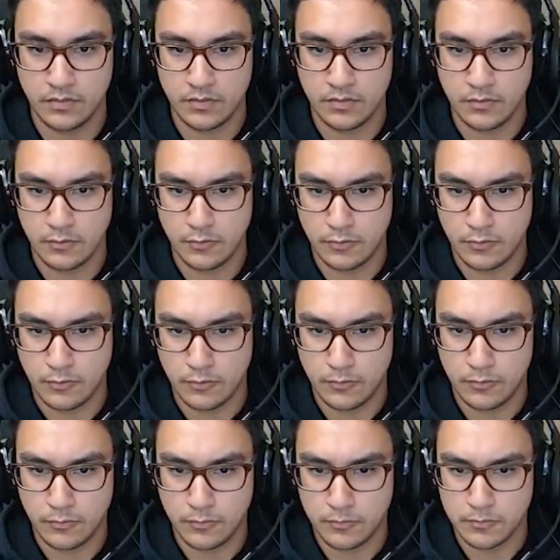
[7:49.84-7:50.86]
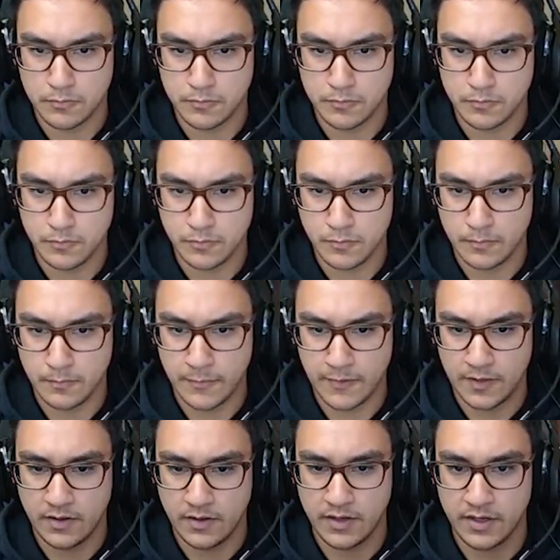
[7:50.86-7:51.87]
of gameplay until
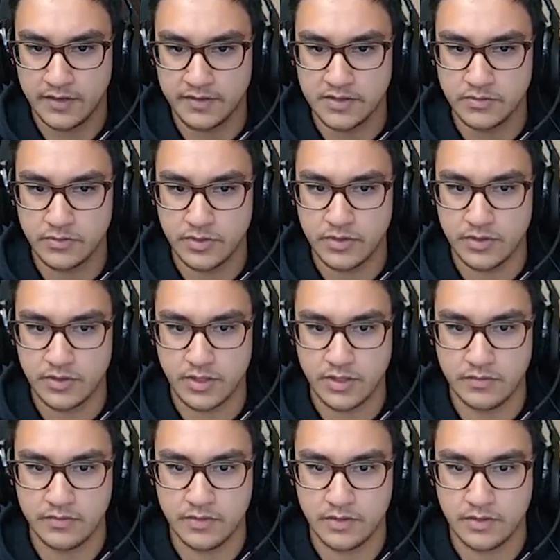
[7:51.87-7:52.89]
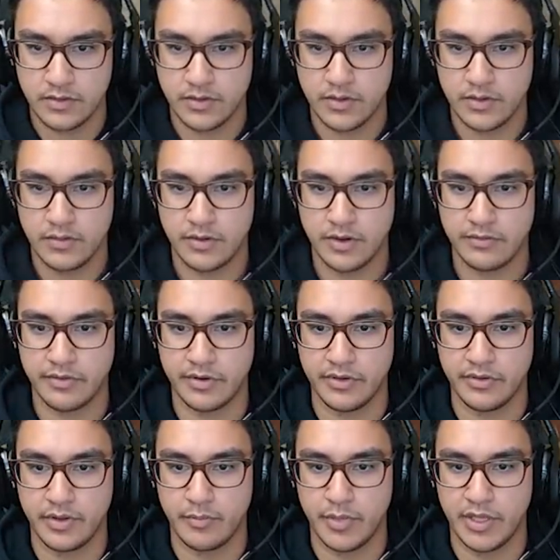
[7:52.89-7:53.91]
I got used to these. So keep that
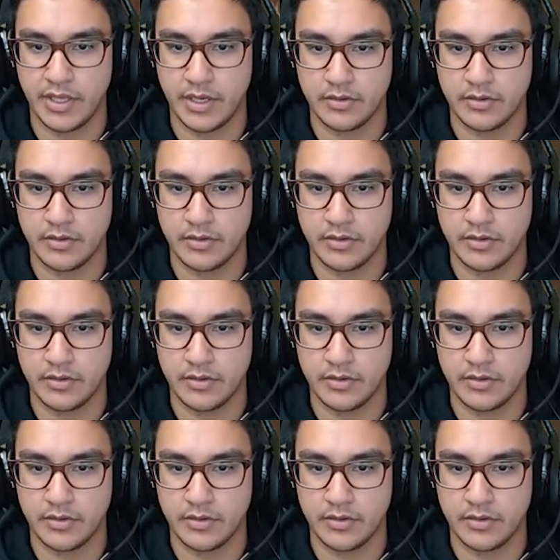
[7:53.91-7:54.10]
in mind